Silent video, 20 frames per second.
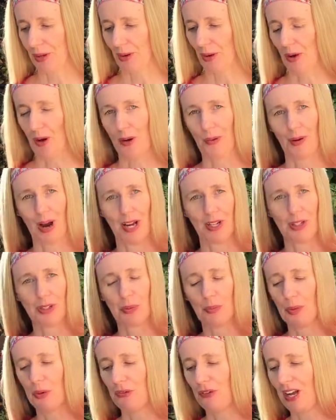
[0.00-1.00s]
All right,
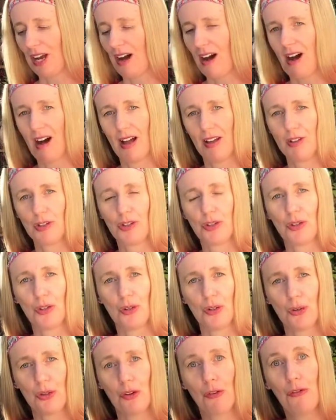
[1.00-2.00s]
so moving on
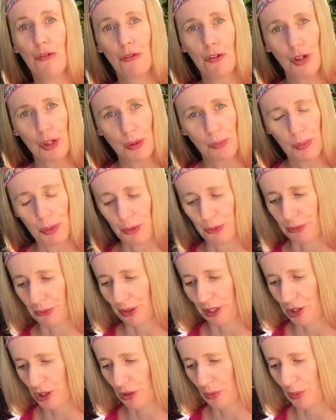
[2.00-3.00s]
to the full moon
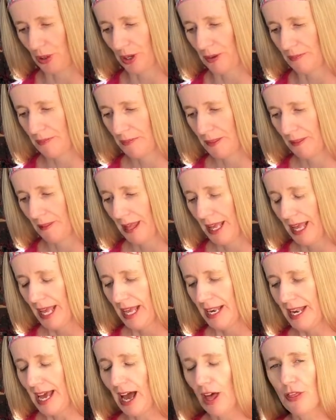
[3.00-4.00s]
ritual.
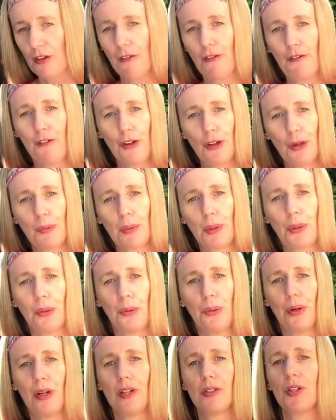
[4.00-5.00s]
Now, the full
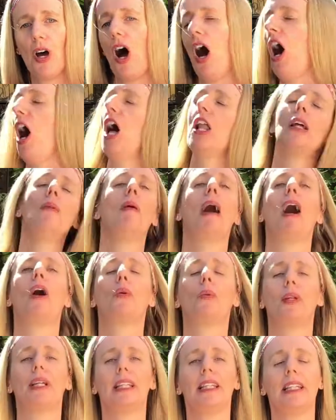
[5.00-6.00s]
moon is all
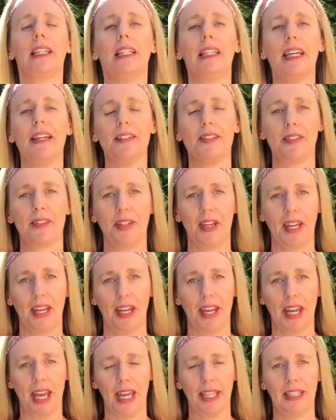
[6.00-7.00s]
about
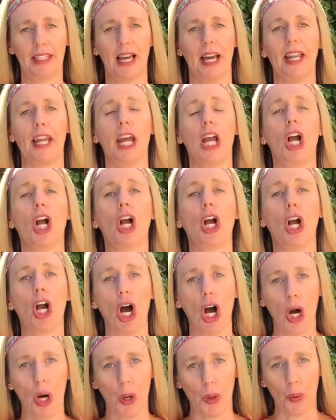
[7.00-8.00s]
releasing and letting
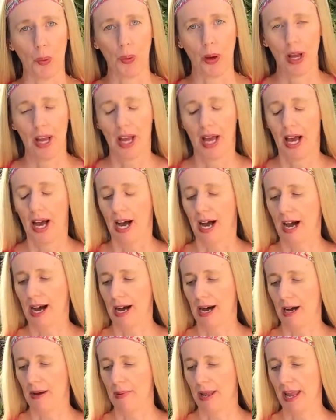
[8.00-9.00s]
go.
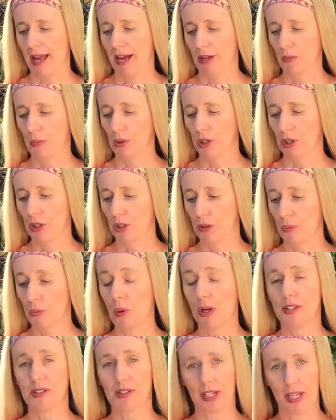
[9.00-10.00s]
Um, and we're
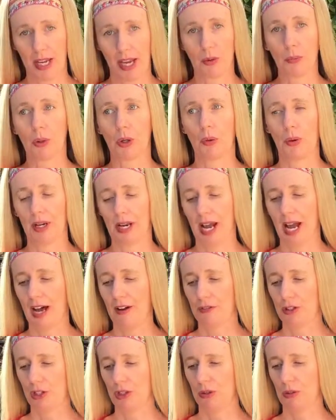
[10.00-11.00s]
once again, we're going to
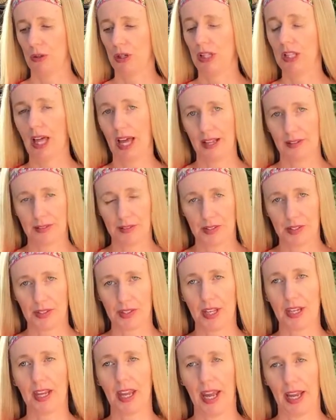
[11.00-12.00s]
have to
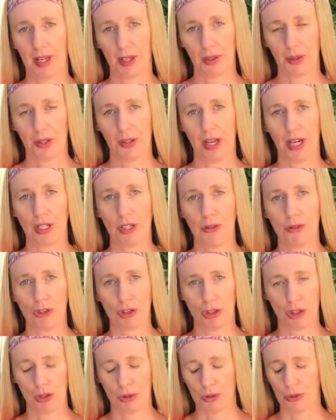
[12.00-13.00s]
cleanse the candle that you
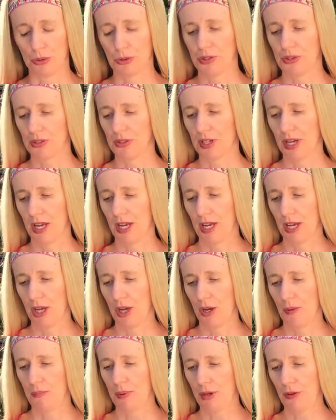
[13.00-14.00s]
choose
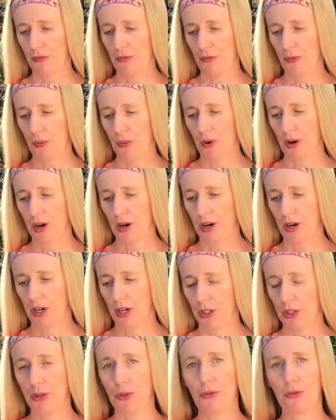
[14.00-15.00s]
before
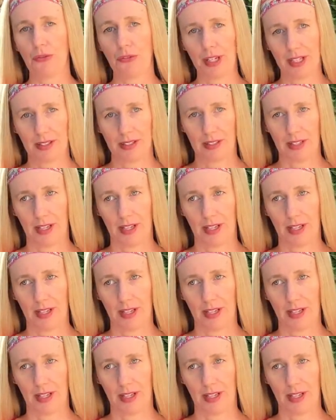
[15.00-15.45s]
you fix